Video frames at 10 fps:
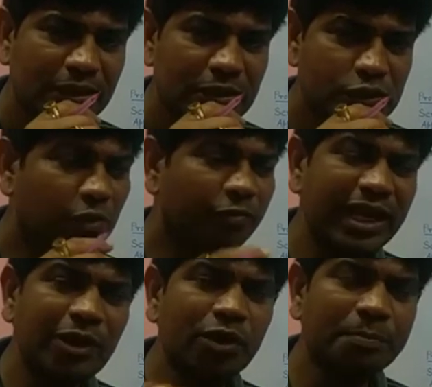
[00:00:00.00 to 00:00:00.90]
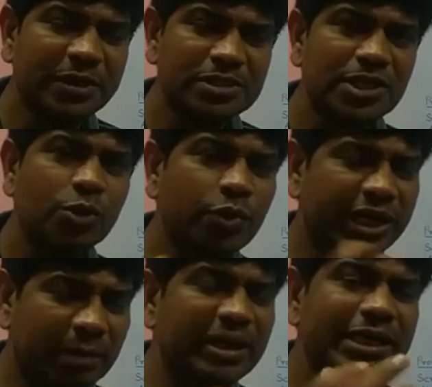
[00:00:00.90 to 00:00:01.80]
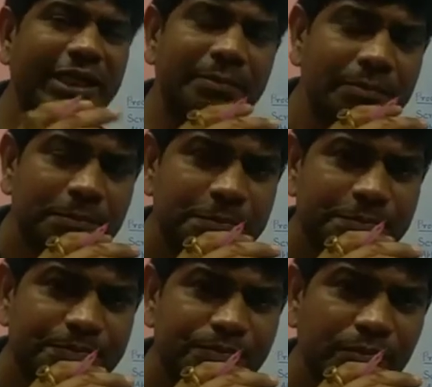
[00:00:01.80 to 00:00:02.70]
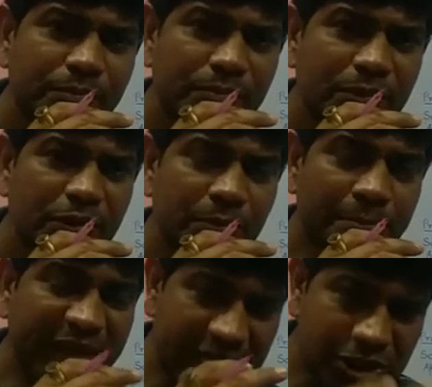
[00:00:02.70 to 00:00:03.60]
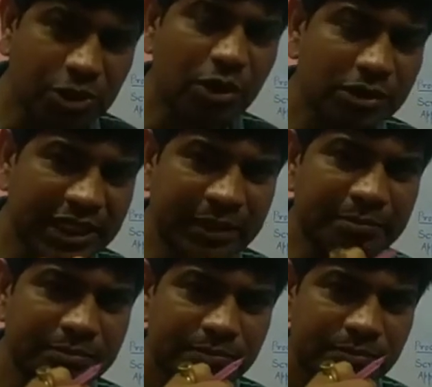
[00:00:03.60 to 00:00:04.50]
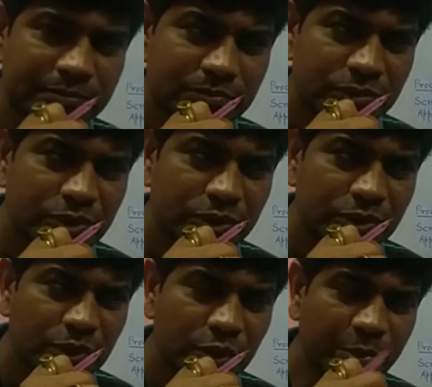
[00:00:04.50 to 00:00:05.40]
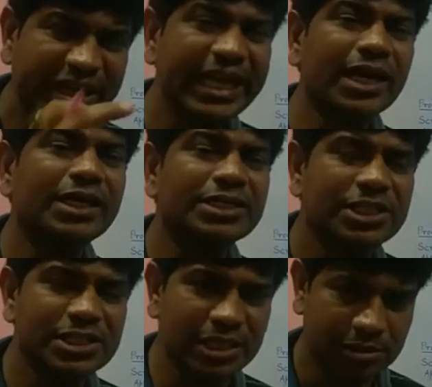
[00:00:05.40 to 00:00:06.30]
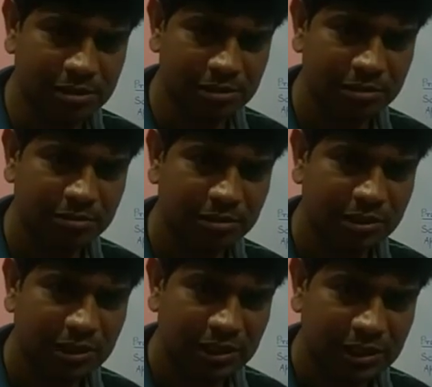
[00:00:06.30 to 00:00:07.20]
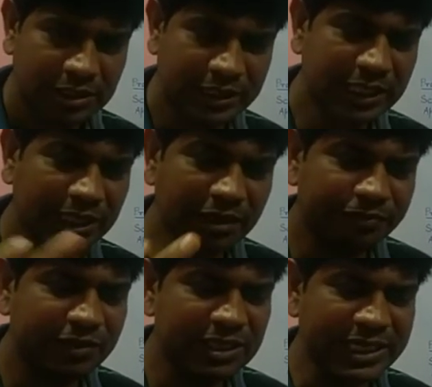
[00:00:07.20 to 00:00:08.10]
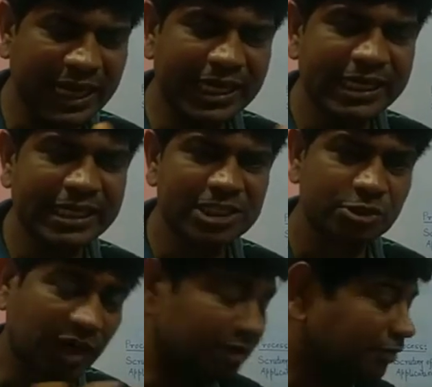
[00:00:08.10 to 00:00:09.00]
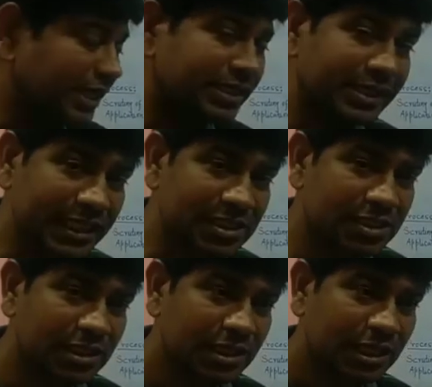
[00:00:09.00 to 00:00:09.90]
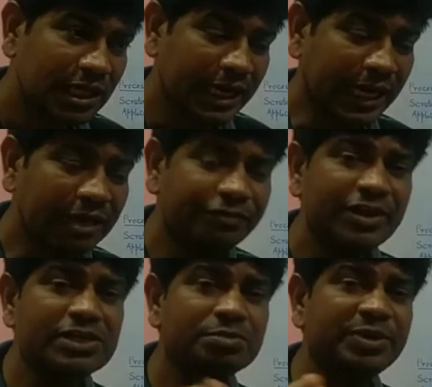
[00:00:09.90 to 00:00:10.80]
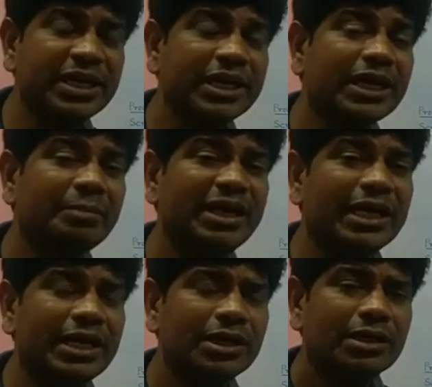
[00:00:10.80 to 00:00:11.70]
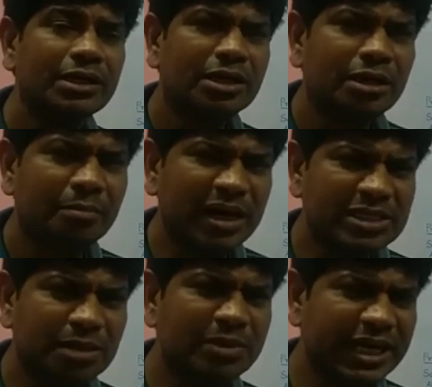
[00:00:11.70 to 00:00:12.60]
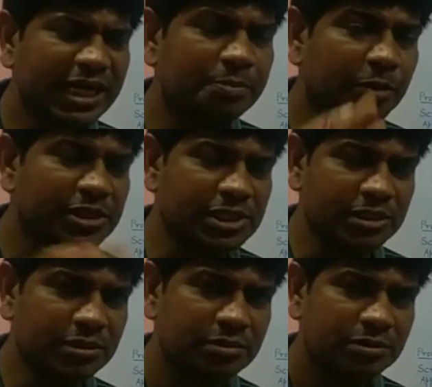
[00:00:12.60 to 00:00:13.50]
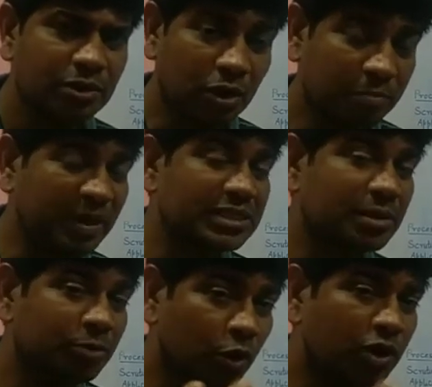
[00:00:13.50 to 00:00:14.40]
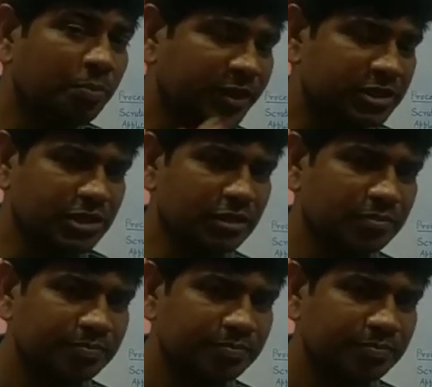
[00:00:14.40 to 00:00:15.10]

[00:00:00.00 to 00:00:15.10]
So well-known person who recommend them, based on them, we take a decision that if this candidate has qualified the test, and if he is being recommended by some great person or by some known person,